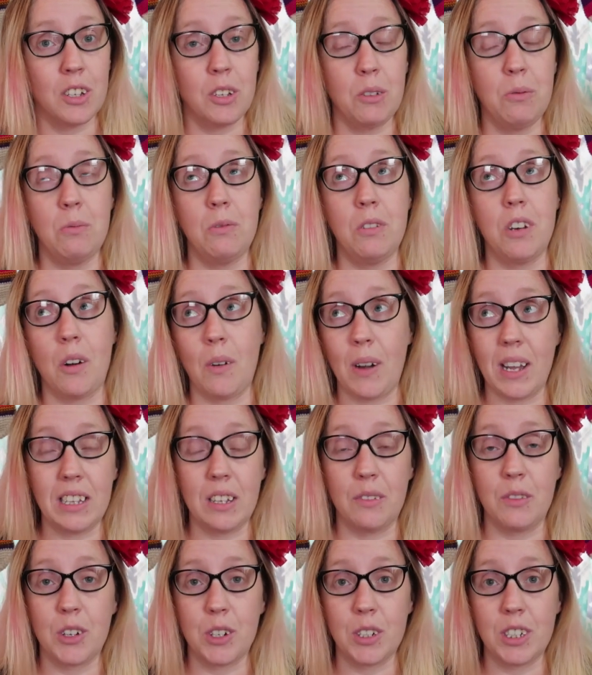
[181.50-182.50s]
You know I
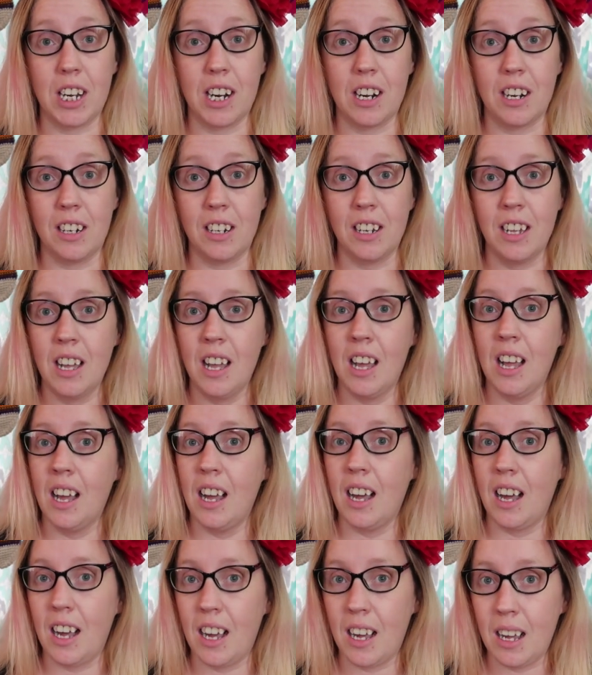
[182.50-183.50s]
love their yarn.
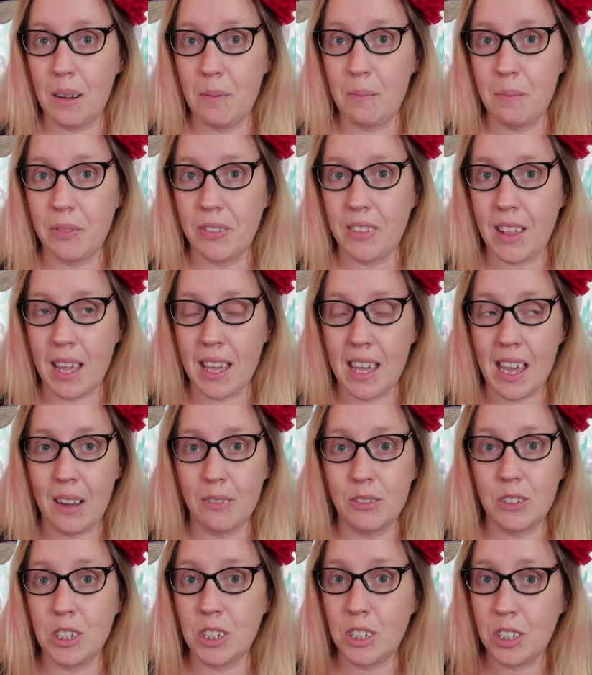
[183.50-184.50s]
Um, they
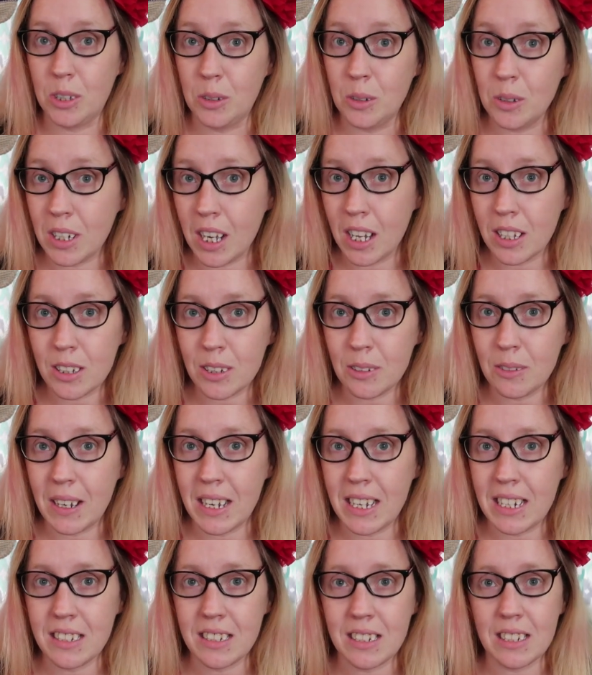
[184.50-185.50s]
have two
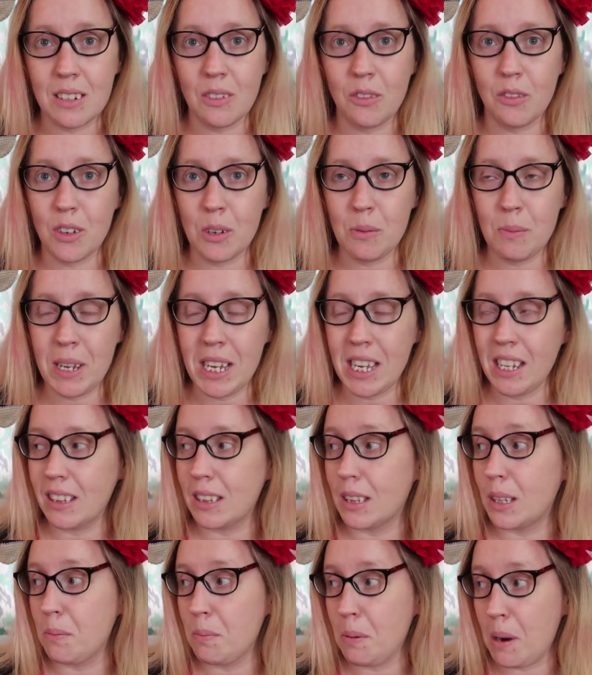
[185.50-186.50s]
colorways for me,
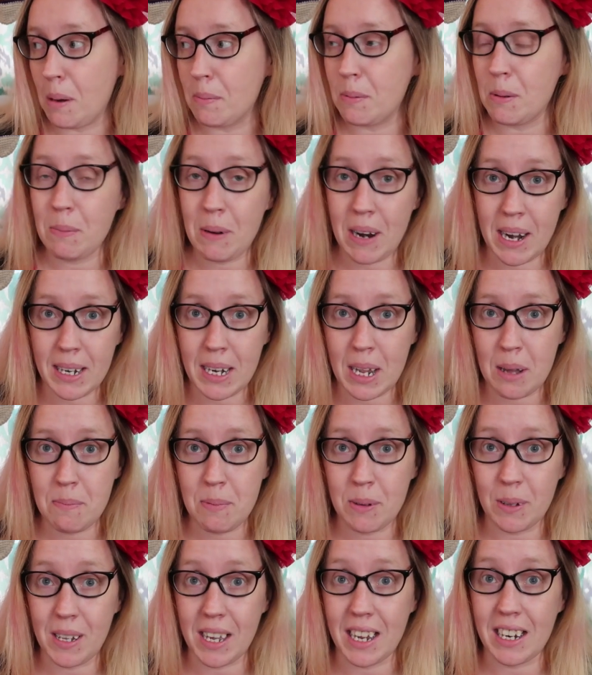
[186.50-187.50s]
The Proper
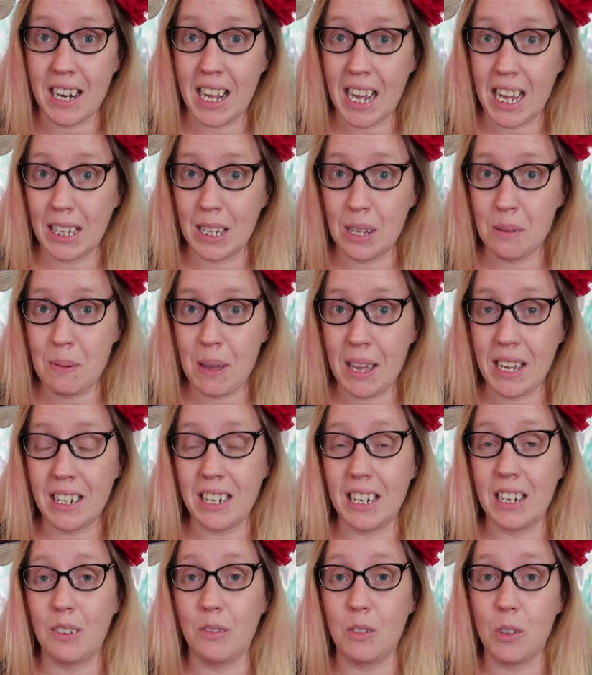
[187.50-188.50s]
Pineapple and
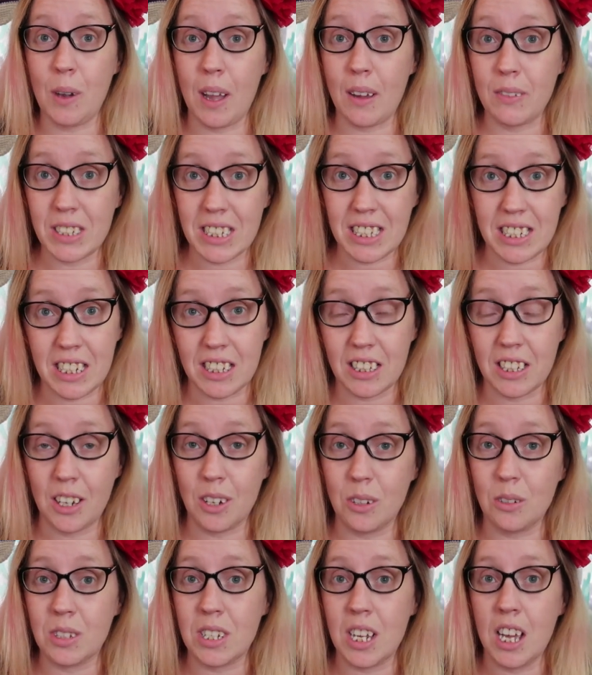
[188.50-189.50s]
Hollybait. And if you haven't seen
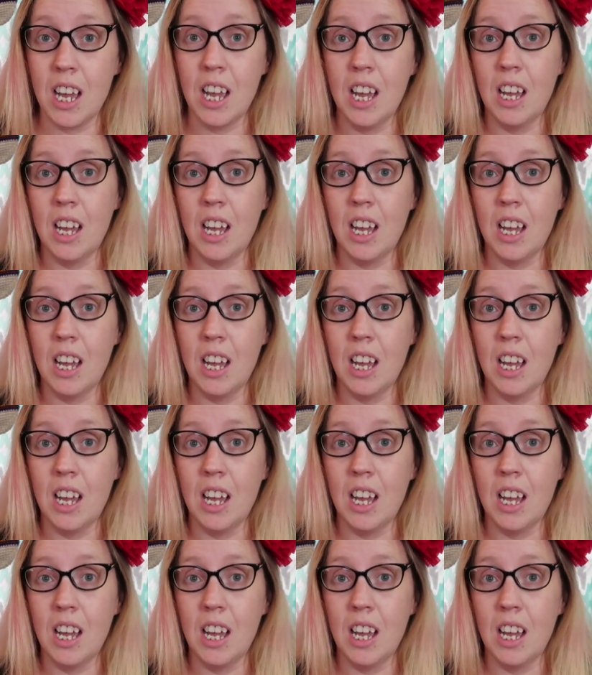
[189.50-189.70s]
those,